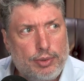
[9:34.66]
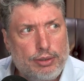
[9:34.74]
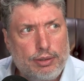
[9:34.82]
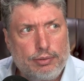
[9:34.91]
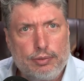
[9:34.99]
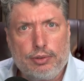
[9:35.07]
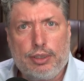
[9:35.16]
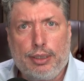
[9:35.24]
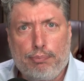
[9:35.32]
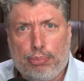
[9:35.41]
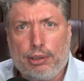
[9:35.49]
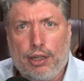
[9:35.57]

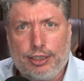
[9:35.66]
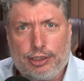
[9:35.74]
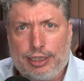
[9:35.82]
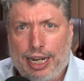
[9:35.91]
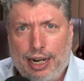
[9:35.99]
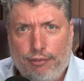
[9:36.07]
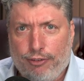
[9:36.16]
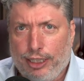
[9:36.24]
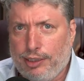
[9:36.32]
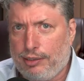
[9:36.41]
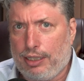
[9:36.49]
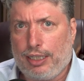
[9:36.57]
blood
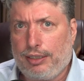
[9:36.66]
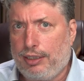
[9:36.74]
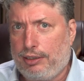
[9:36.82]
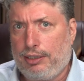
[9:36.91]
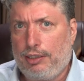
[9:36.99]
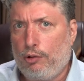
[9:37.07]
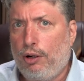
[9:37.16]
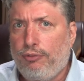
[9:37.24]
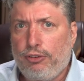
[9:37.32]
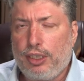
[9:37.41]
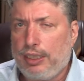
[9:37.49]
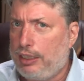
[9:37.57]
sacrifices, like the sin
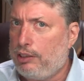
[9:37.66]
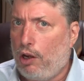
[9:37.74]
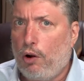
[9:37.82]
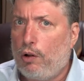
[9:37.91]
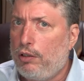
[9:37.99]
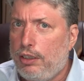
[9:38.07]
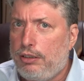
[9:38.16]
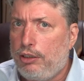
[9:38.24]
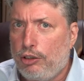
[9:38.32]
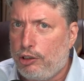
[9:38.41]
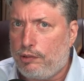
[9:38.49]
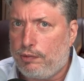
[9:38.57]
offering, is only
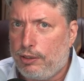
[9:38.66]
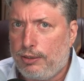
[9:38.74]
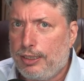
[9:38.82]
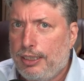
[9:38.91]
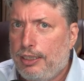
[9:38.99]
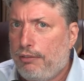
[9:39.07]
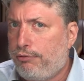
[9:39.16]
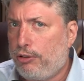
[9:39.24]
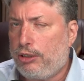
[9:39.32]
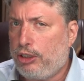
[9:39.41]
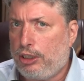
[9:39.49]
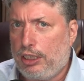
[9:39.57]
useful
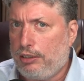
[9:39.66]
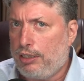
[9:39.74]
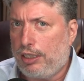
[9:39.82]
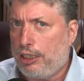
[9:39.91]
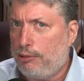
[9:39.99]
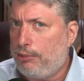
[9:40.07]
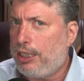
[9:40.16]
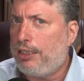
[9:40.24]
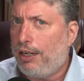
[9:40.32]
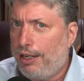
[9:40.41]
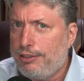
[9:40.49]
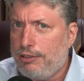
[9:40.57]
for sins that are
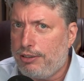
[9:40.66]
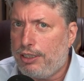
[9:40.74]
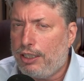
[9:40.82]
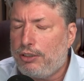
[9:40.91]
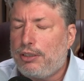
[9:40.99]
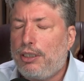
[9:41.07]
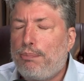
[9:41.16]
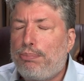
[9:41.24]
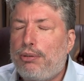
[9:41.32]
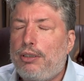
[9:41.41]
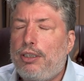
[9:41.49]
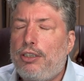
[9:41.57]
committed unintentionally.
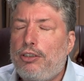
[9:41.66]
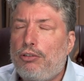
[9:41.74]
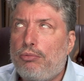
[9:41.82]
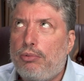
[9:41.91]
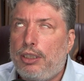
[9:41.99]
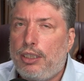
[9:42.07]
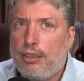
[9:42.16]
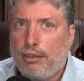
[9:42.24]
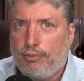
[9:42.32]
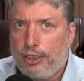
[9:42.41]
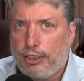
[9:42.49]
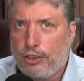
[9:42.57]
Please read
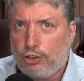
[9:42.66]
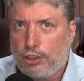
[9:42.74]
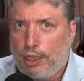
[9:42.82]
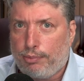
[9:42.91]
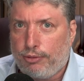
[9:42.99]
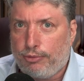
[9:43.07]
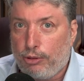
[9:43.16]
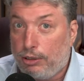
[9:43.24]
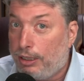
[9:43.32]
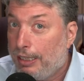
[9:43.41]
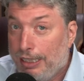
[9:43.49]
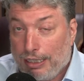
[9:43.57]
Leviticus chapter
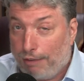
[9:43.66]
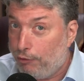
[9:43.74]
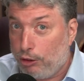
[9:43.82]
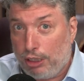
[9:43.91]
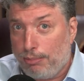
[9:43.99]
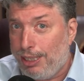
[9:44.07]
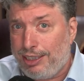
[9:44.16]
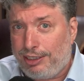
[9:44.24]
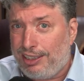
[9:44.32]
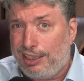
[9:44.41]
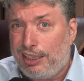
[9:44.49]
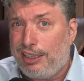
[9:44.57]
4. If you commit a
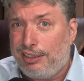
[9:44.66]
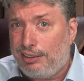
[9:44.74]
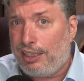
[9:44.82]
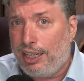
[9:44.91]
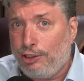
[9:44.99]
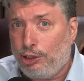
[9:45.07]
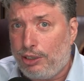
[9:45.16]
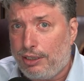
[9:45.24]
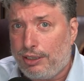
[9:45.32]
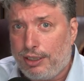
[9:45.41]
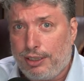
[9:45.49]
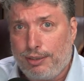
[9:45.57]
sin
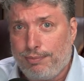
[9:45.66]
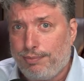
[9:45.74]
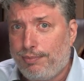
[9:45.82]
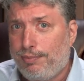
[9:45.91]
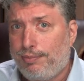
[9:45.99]
intentionally,